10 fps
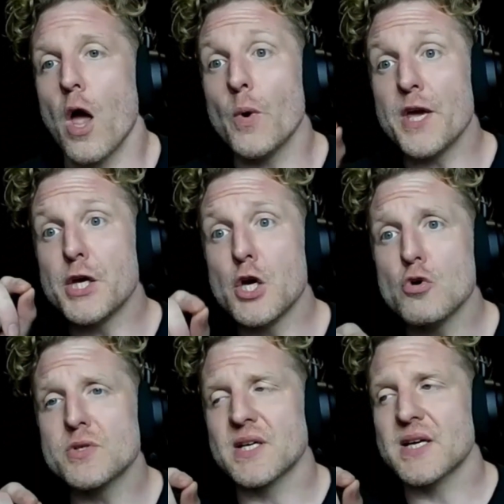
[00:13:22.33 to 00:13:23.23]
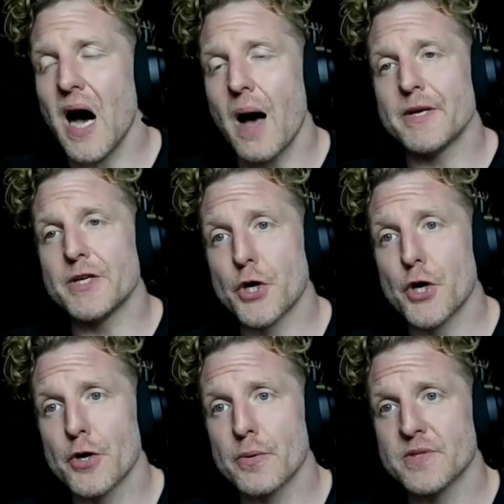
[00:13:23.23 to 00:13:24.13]
we use the common
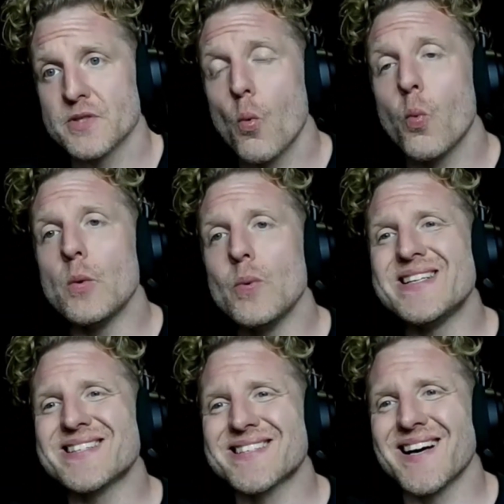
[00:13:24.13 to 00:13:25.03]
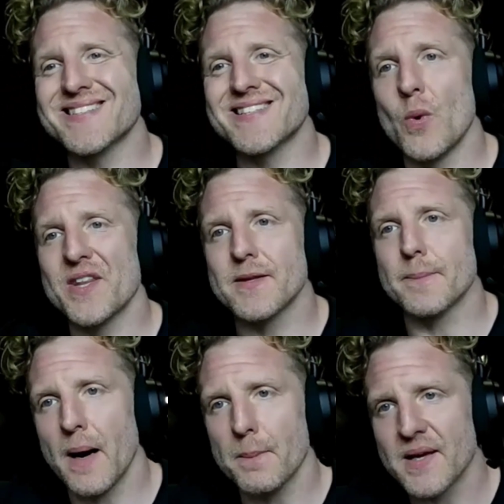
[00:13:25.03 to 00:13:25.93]
terms when we discuss it with the
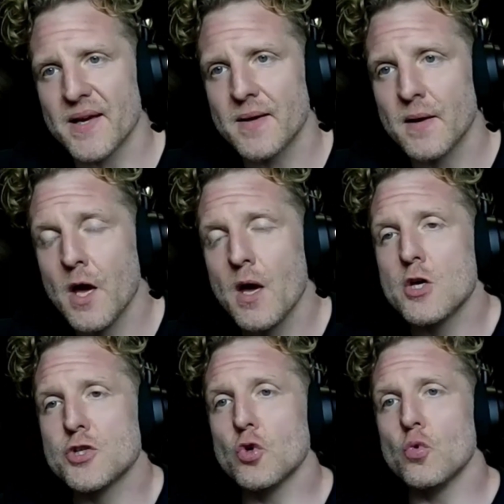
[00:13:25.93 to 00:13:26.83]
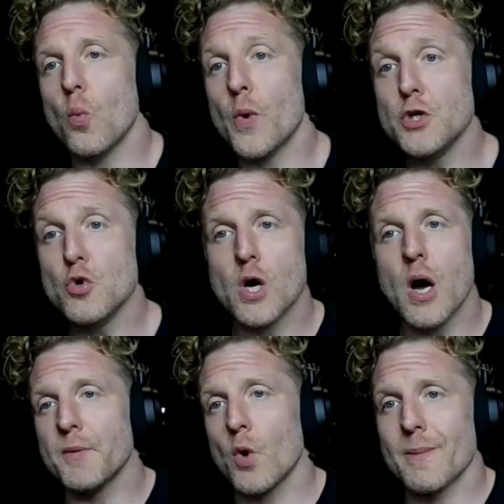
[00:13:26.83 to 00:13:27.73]
public. So when you
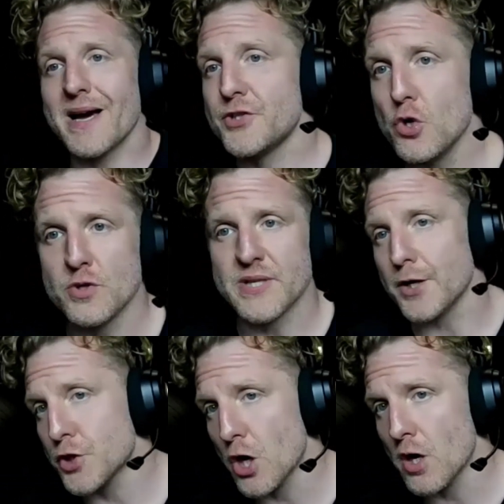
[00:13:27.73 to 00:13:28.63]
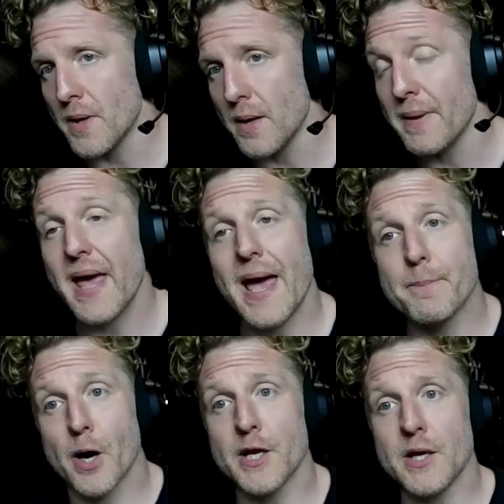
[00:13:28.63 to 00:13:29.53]
come to one of my students at a tournament, like, hey,
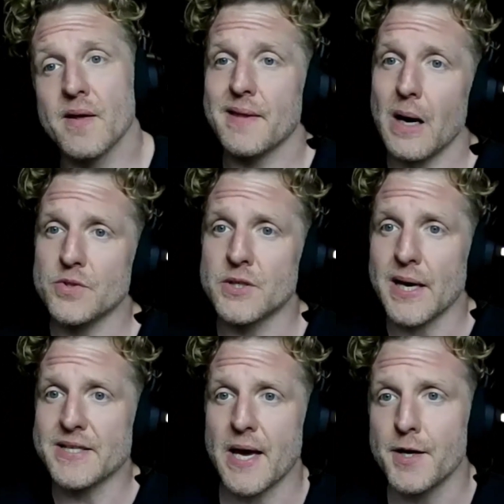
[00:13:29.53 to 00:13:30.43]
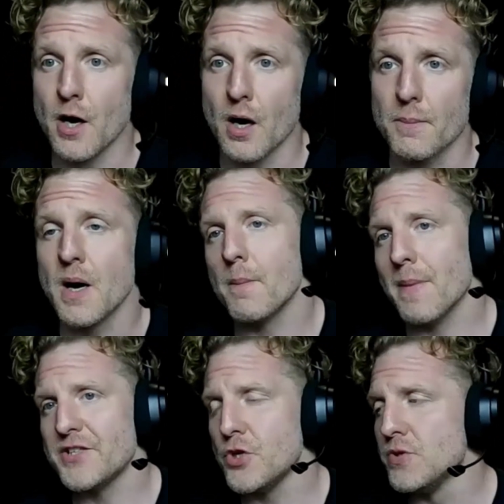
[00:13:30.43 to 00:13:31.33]
buddy, that was a nice head and arm.
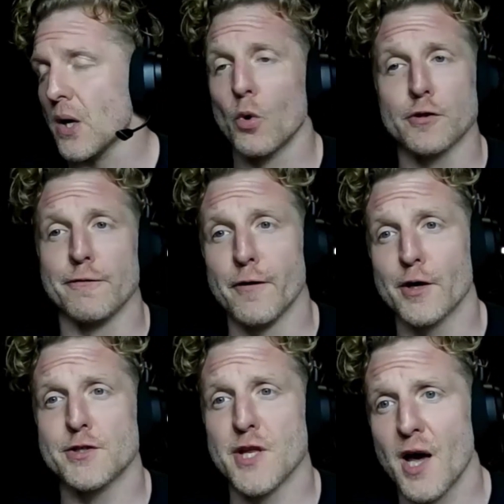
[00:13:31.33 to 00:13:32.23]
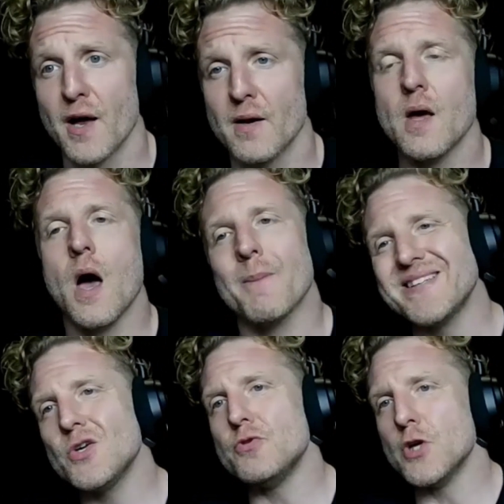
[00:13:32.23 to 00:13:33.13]
My student's like, what the fuck is that? My
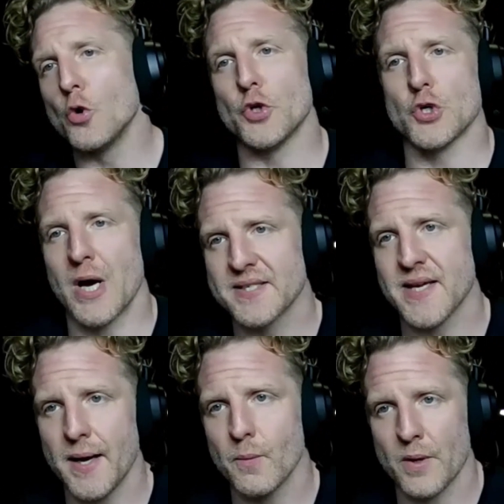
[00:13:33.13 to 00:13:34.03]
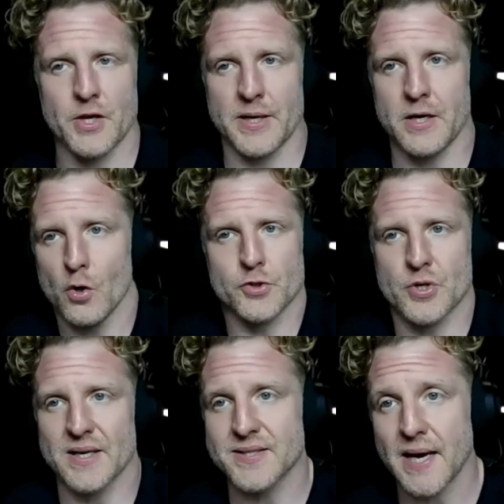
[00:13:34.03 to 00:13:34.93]
student knows you're trying to say what he knows you're
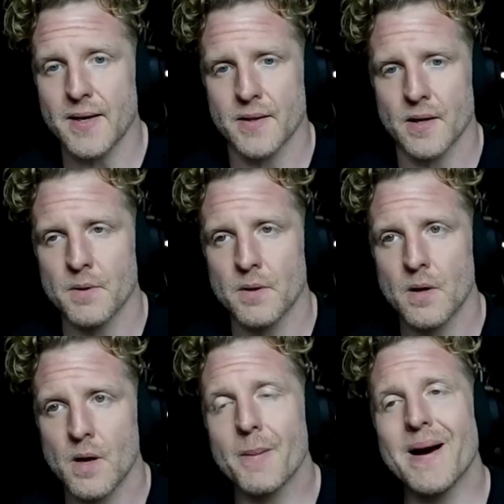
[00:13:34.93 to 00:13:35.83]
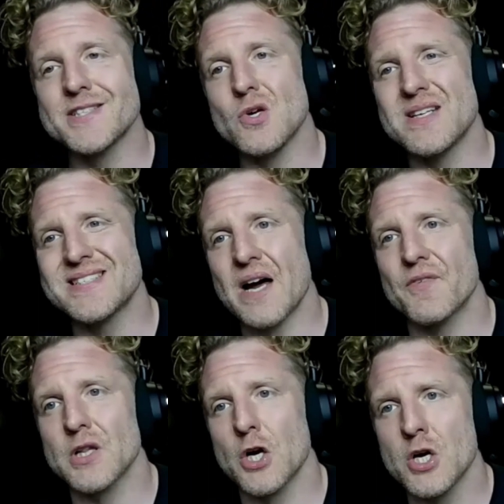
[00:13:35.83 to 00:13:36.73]
trying to say to them, but my student has
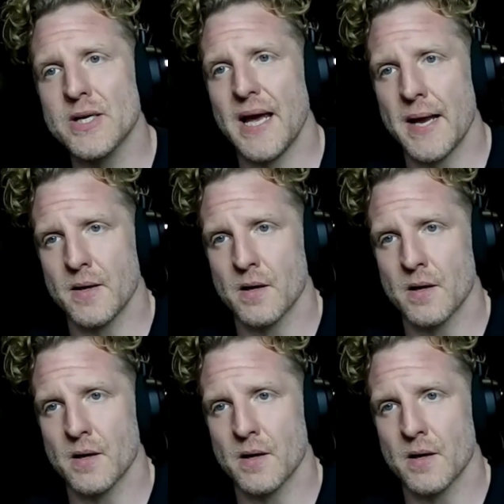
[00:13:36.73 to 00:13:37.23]
never learned a head and